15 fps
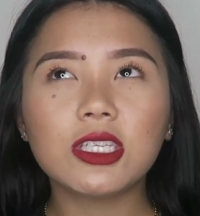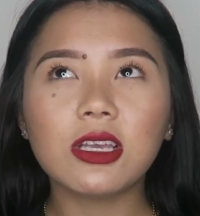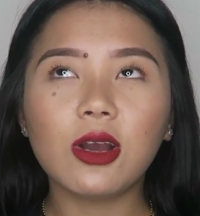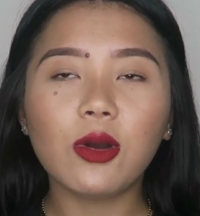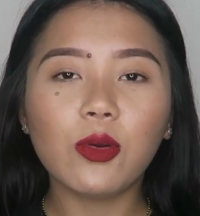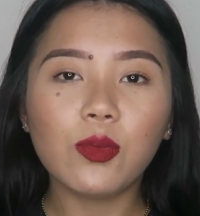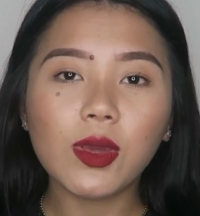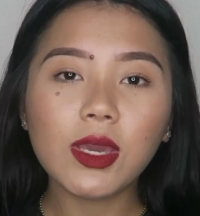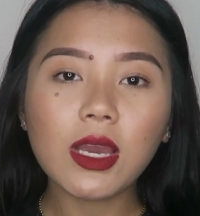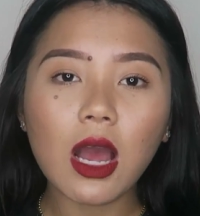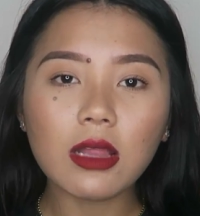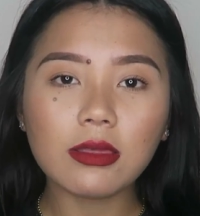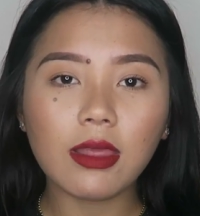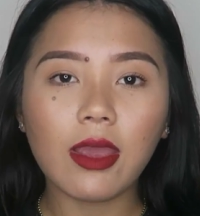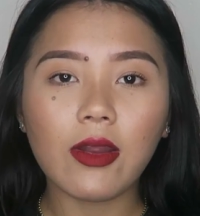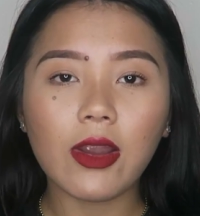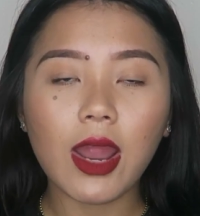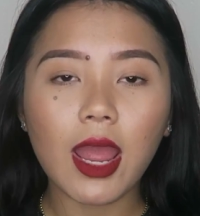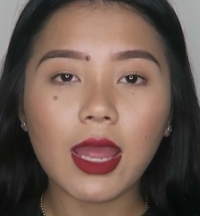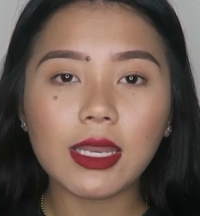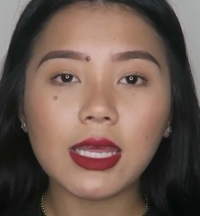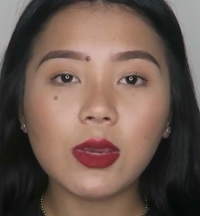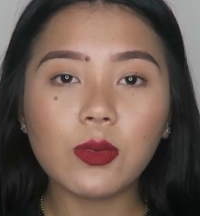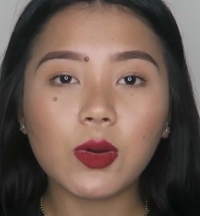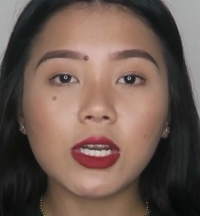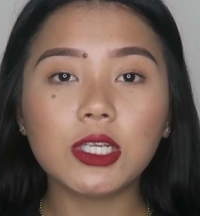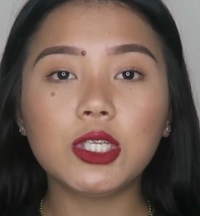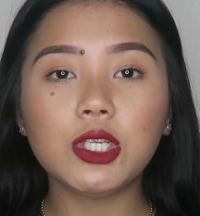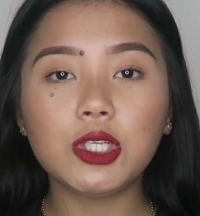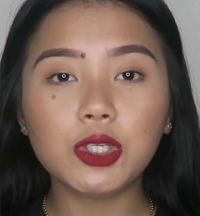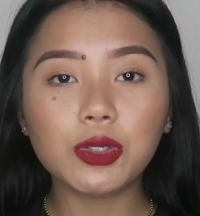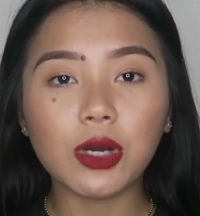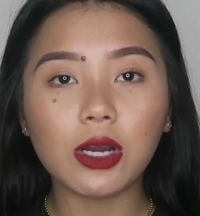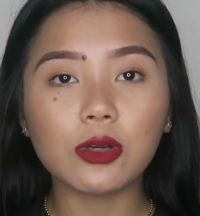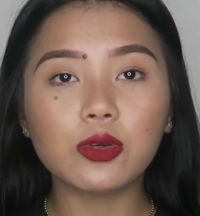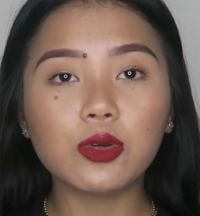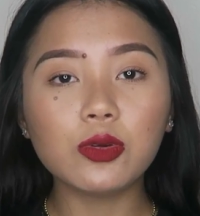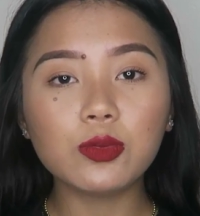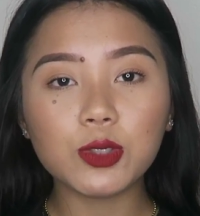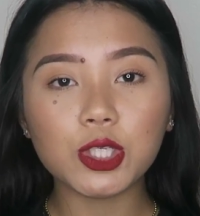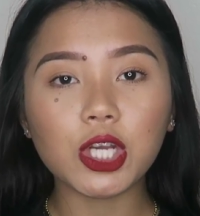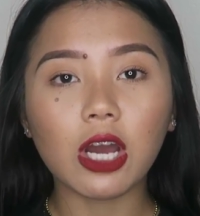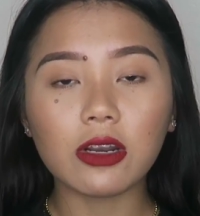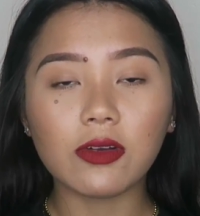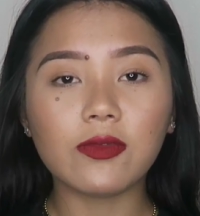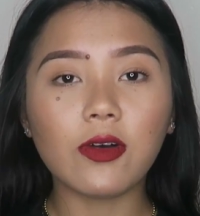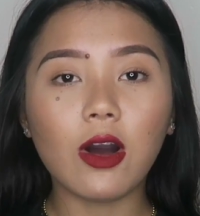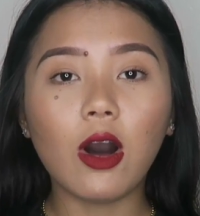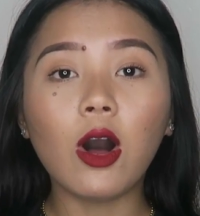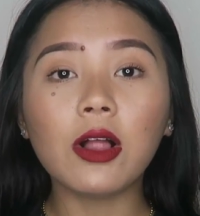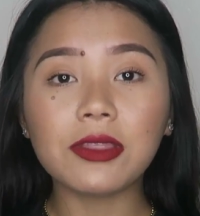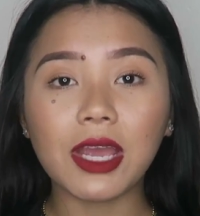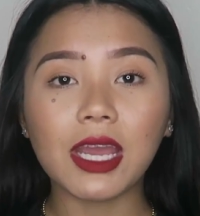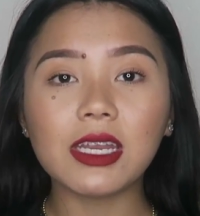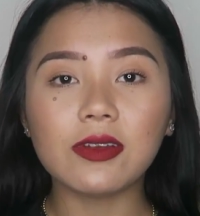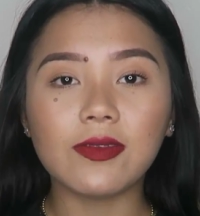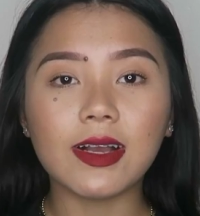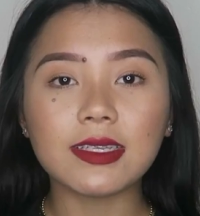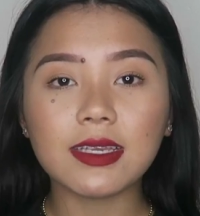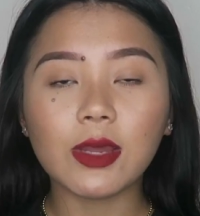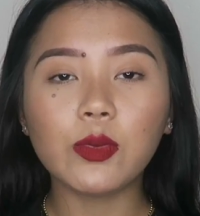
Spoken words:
So we got there and he wanted to do a group shot of all nine of us,